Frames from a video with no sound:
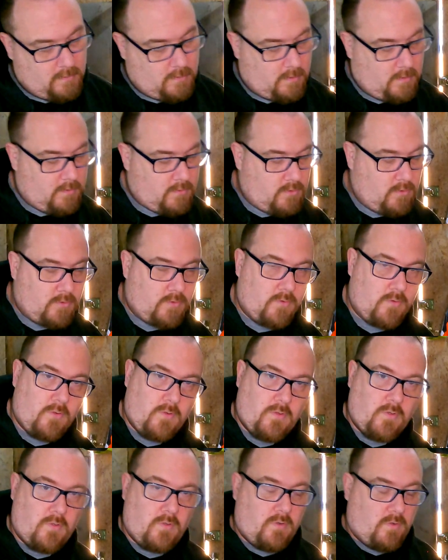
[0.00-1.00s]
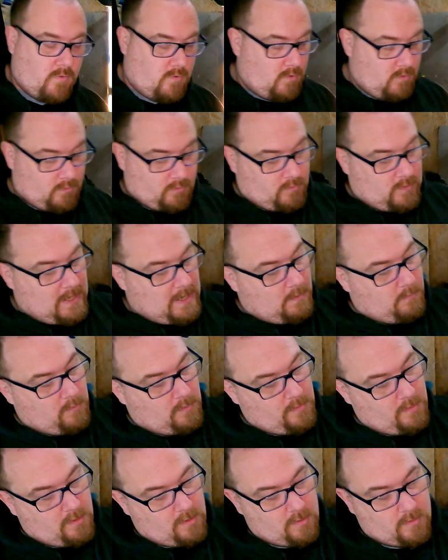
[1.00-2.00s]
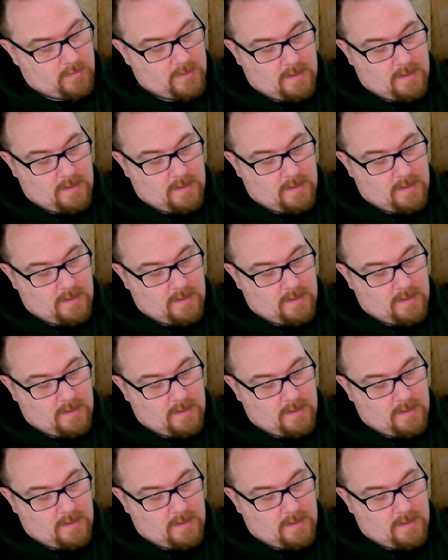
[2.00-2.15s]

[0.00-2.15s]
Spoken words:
and just that one hook,